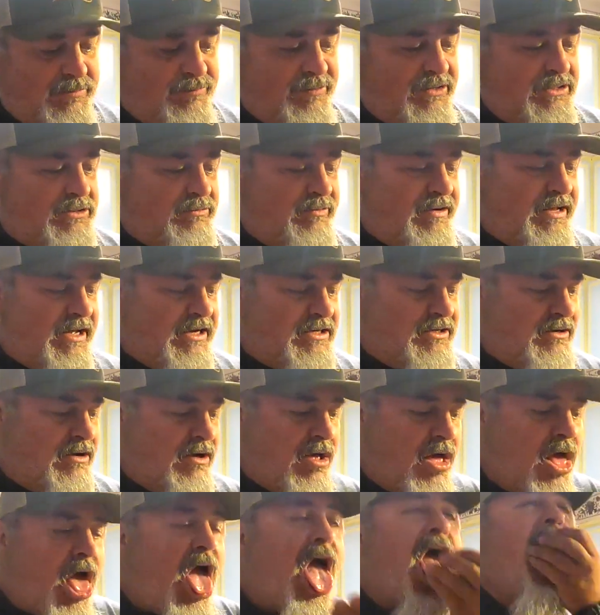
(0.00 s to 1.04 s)
pretty sweet, actually.
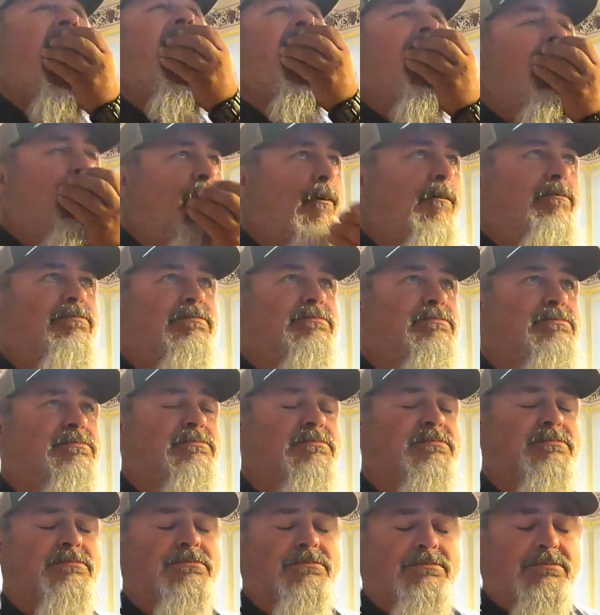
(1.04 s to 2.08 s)

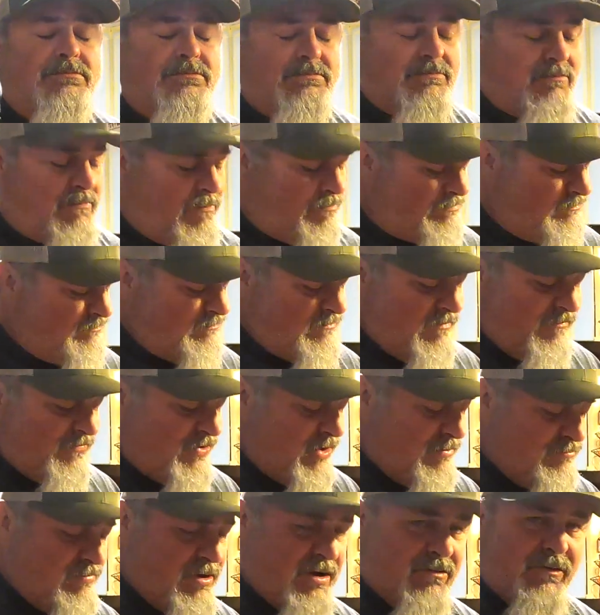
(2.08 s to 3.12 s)
Mmm. It's
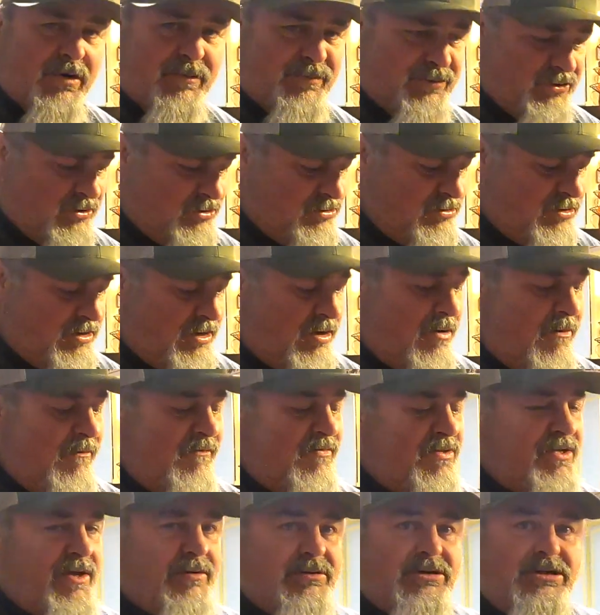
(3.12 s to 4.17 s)
even better when I put the tuna in there.
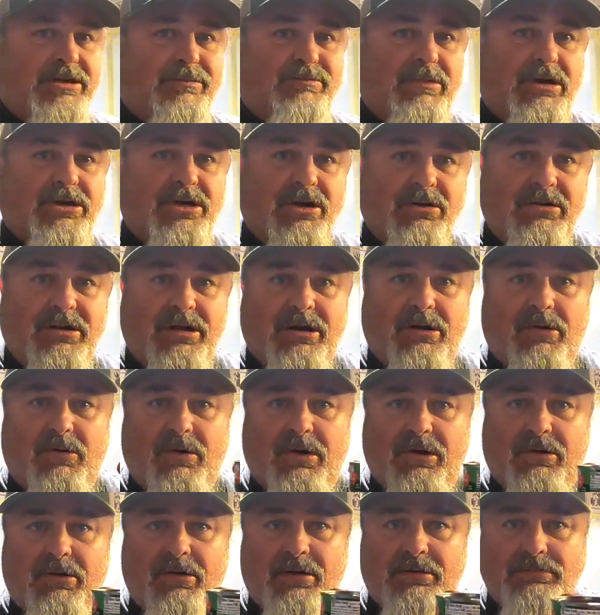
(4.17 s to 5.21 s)
I'm going to take my tuna in
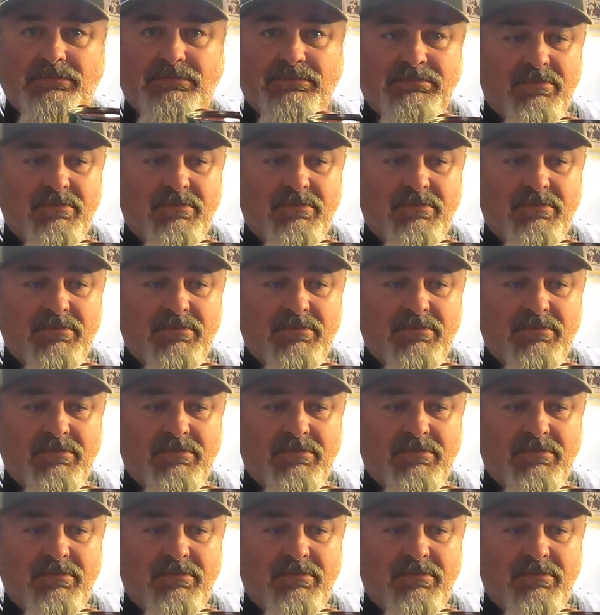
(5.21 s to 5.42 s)
oil.